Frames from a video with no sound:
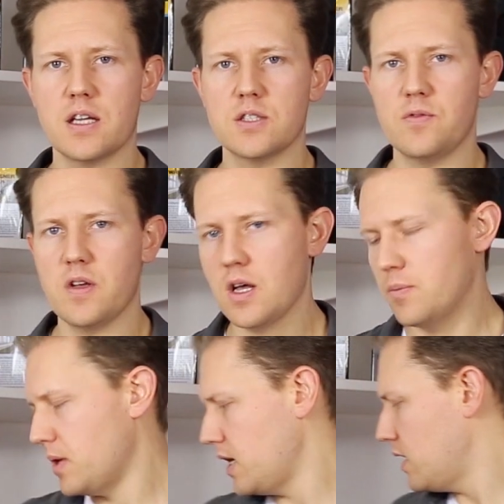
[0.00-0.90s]

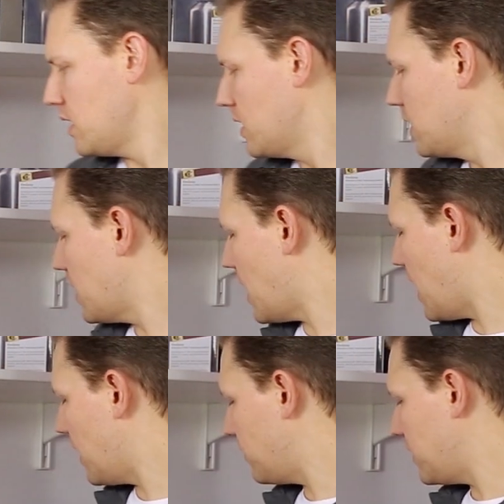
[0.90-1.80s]
XVLP
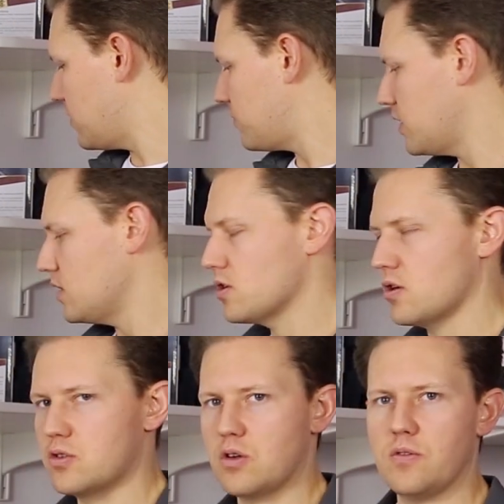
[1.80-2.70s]
and the Finish
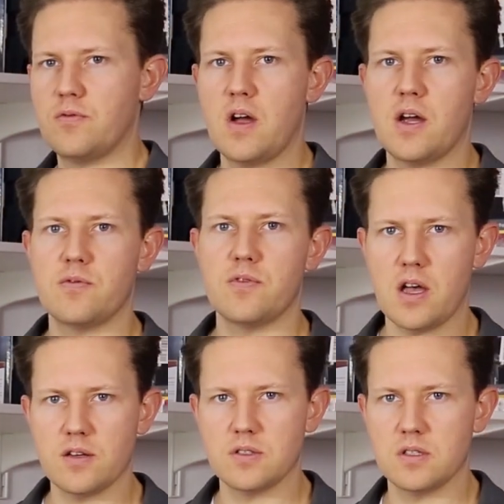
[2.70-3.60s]
Control
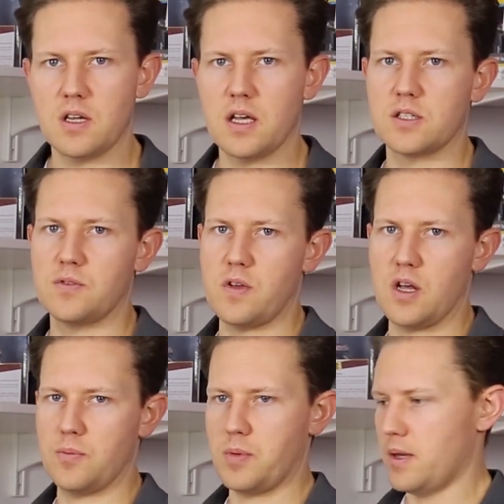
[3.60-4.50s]
5000
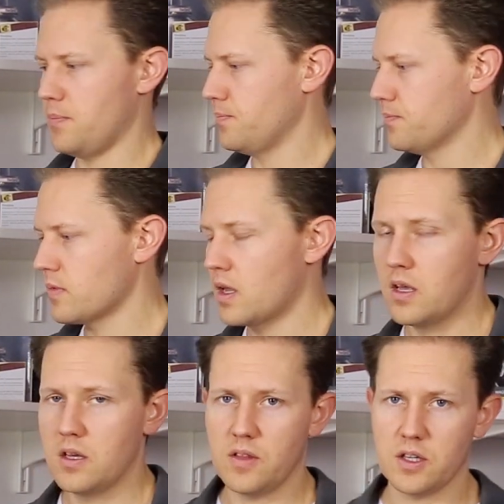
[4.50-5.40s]
XVLP.
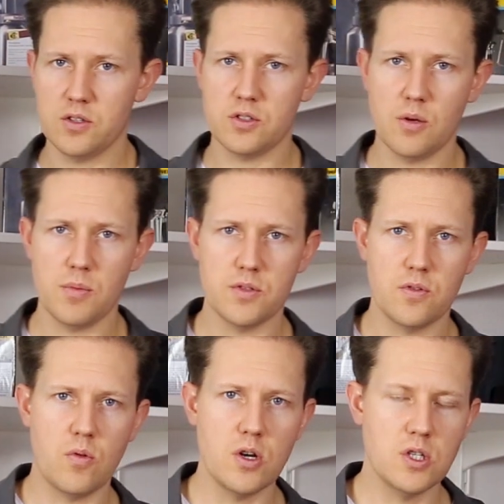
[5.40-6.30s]
Thank you so much
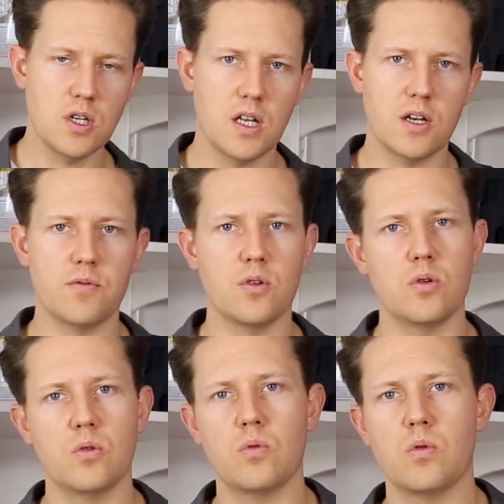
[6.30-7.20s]
for watching. And if
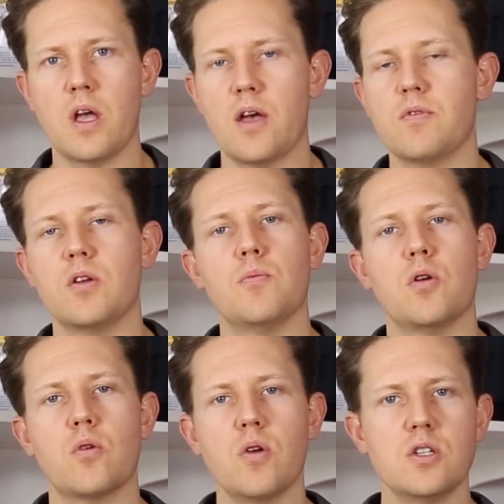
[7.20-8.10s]
you have any
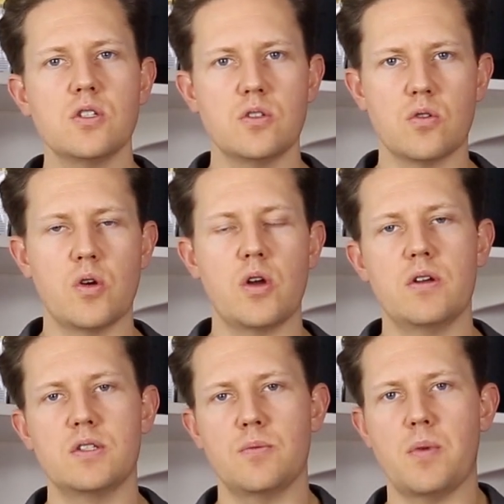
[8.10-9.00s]
more questions or
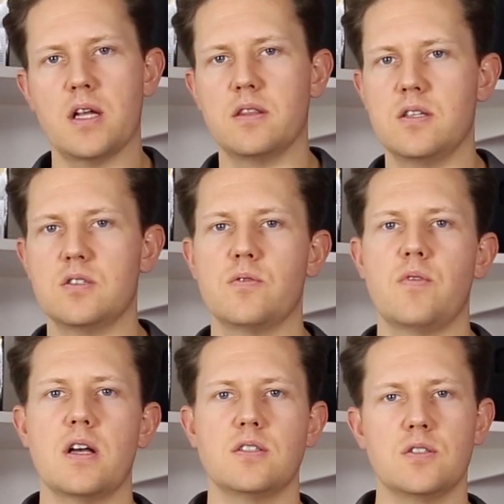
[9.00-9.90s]
queries about these
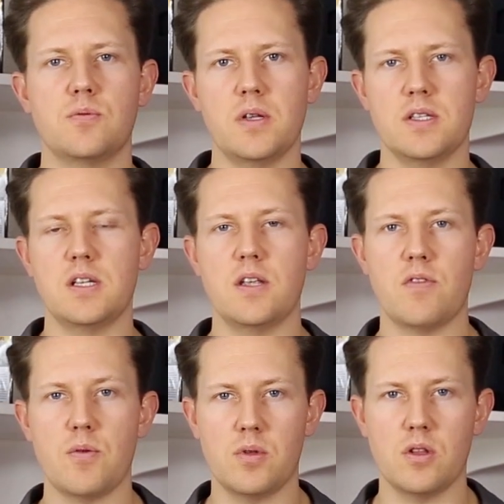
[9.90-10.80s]
devices, please leave
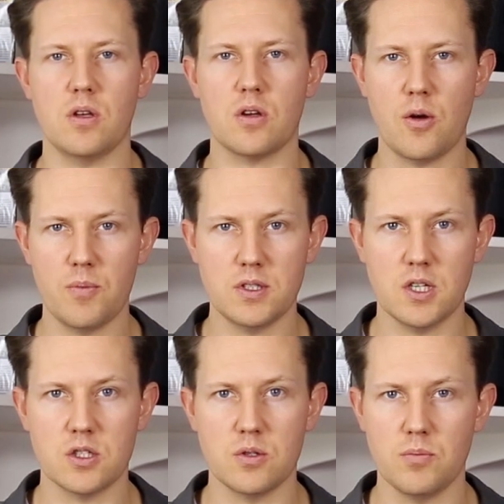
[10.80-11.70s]
them in the comment
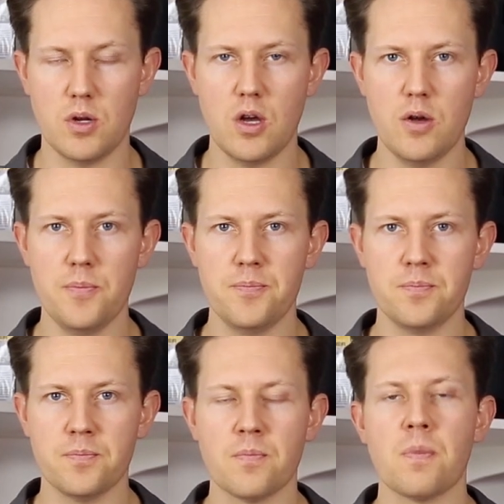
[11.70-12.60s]
section below.
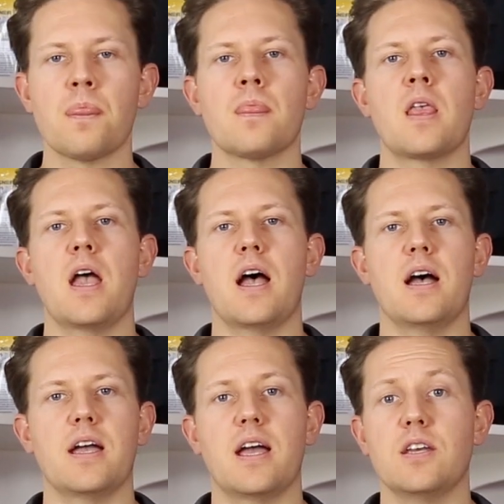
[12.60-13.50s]

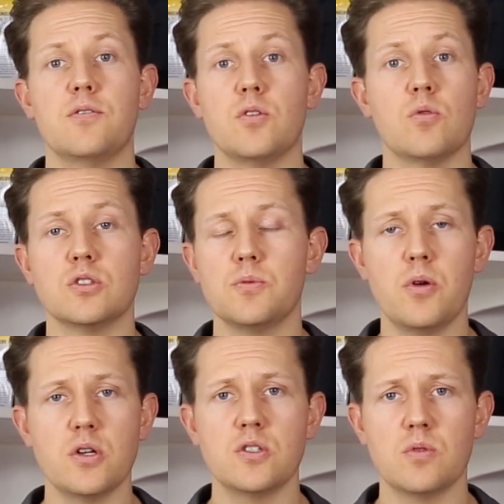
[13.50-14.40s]
And if you want to
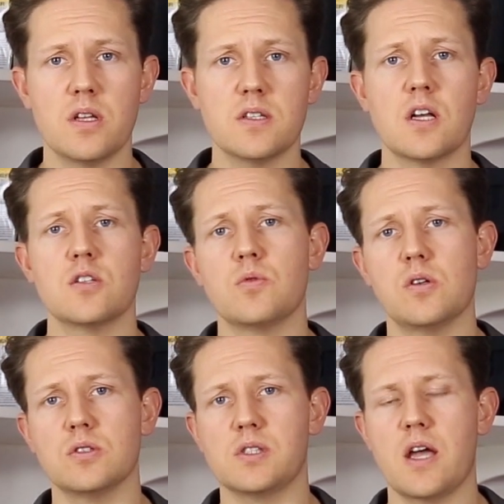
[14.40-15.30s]
purchase one of these guns, we'll
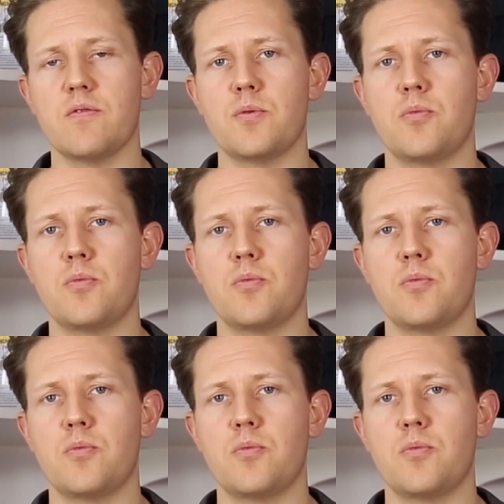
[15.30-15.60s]
also have the